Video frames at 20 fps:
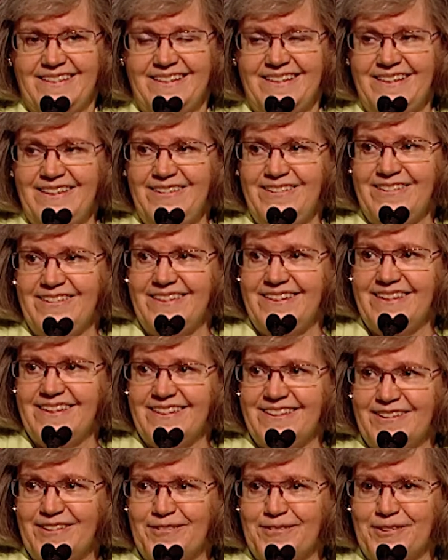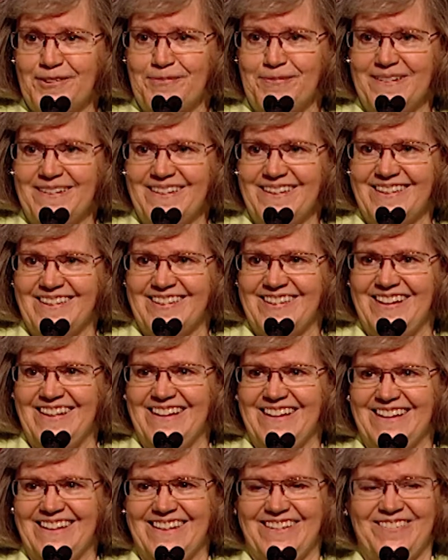I usually get this response.
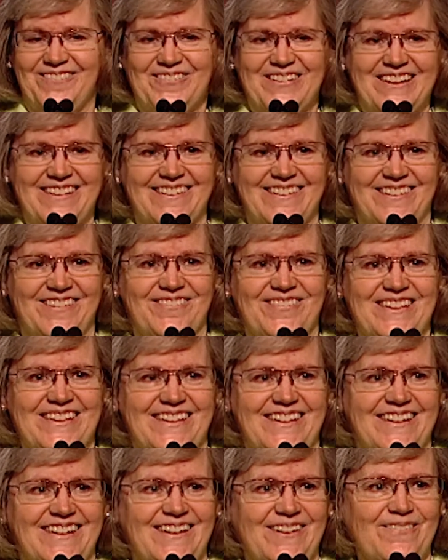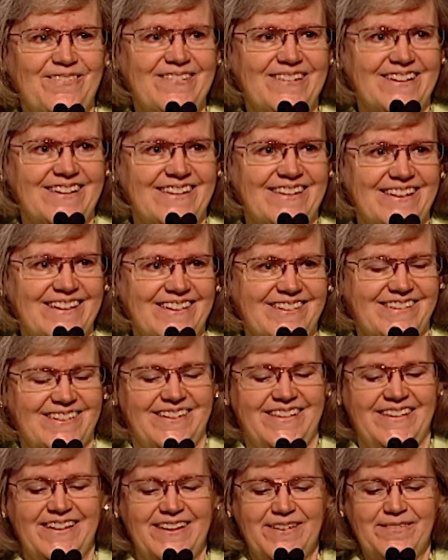Everybody looks at me like, what class?
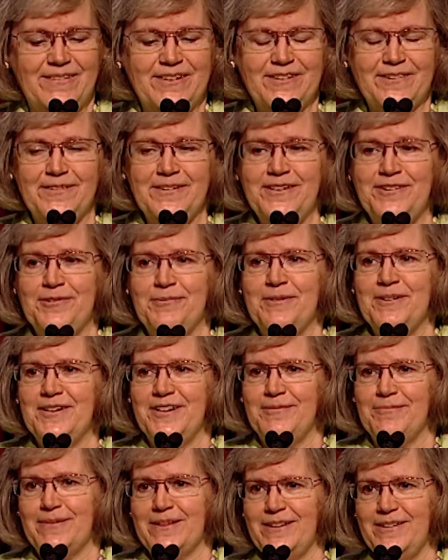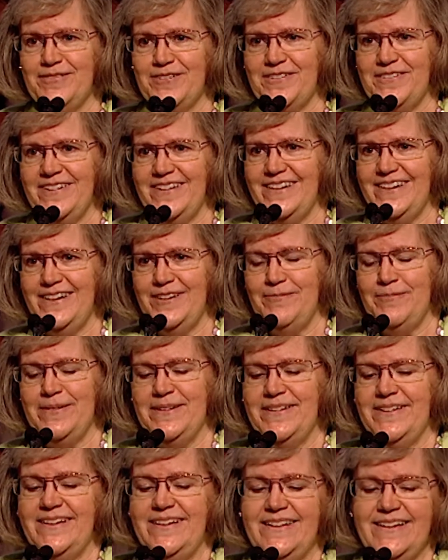Well, there is one, believe it or not,
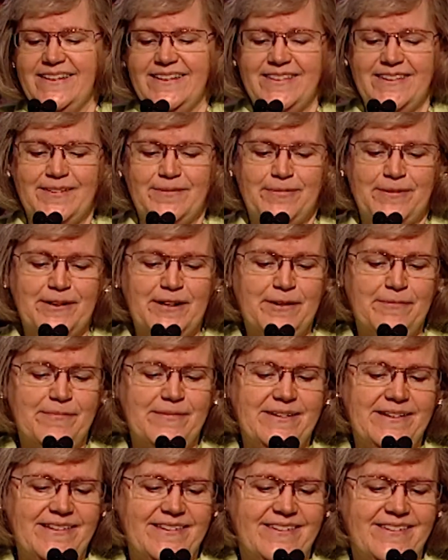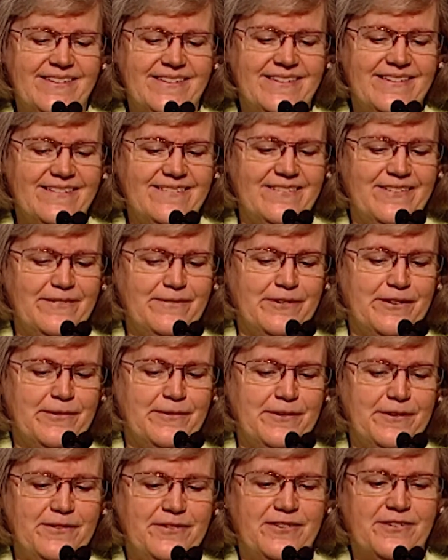but the problem is, you know, new
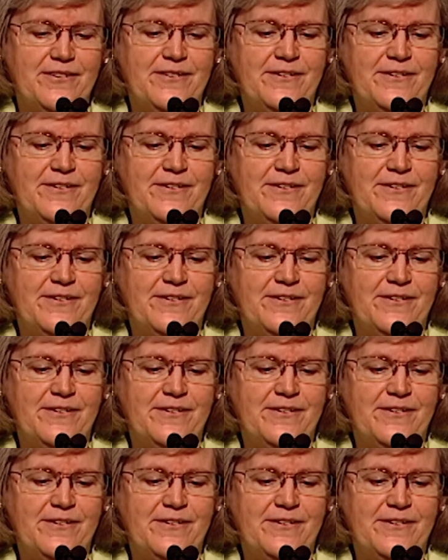recruits